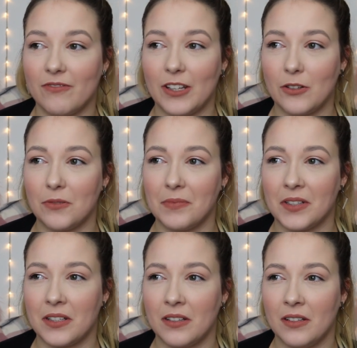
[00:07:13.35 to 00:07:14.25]

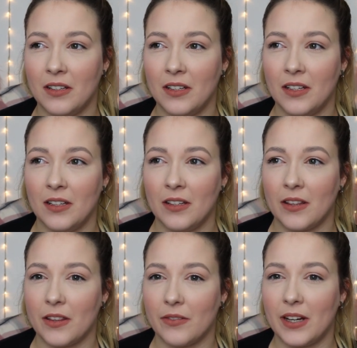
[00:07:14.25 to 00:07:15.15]
filmed
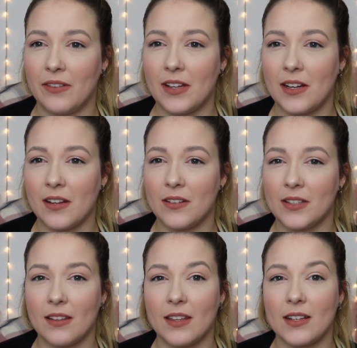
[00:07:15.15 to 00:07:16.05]
3
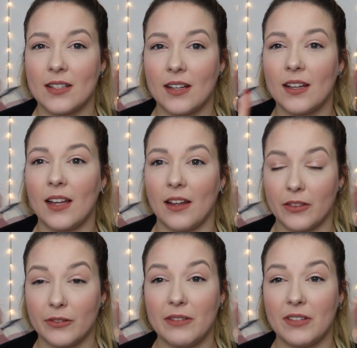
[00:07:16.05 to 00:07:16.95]
videos I think today. Yeah,
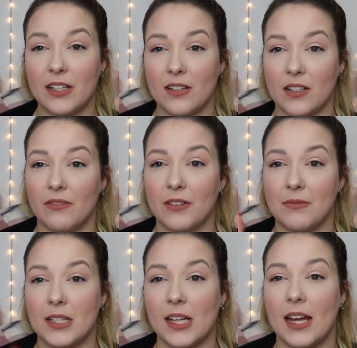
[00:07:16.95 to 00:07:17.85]
3 videos I
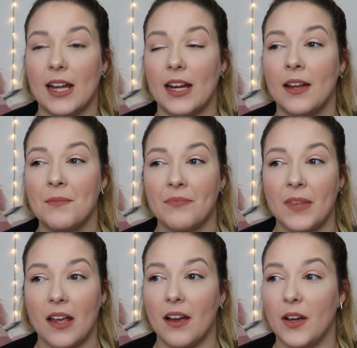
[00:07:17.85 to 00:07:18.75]
filmed today.
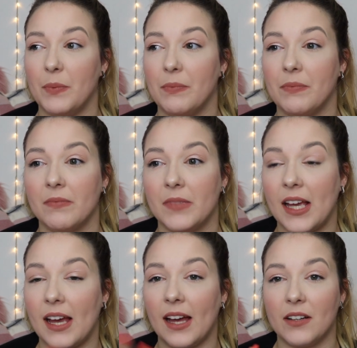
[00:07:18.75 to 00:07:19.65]

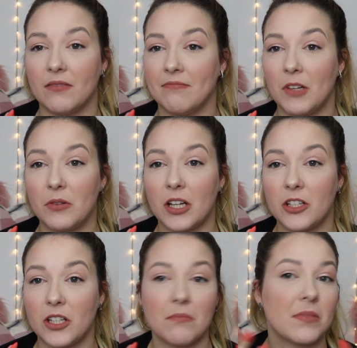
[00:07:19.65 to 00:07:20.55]
Yeah, and no
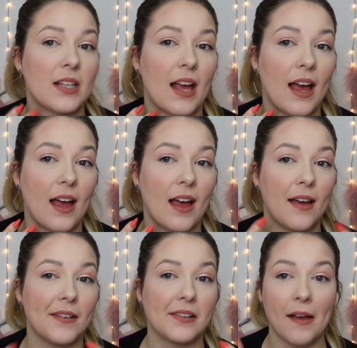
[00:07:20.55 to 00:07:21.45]
touch-ups,
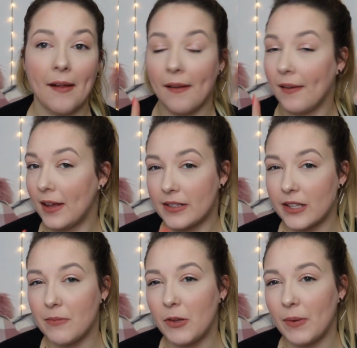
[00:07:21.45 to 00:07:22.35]
and let's
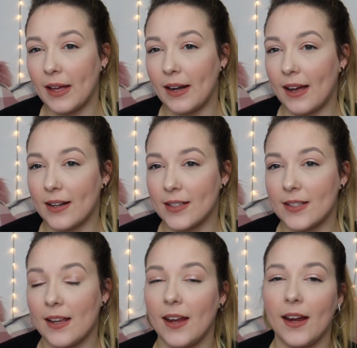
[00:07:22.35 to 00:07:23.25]
zoom you in and
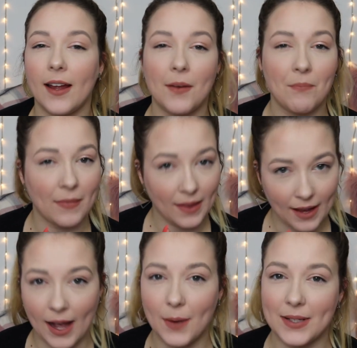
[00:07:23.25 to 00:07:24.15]
see
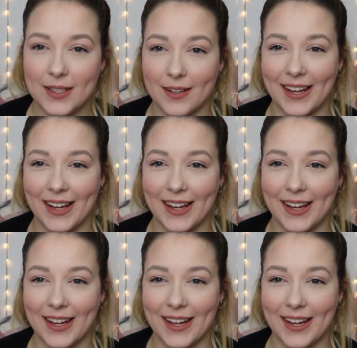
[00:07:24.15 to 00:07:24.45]
how it's